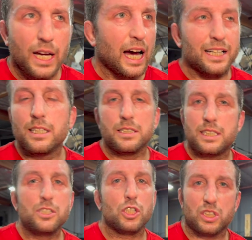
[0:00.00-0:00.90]
I didn't
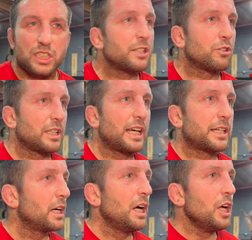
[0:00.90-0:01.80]
teach a single leg.
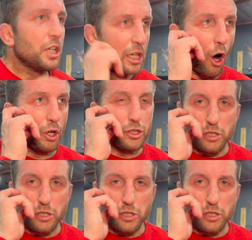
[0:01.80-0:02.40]
Oh, you're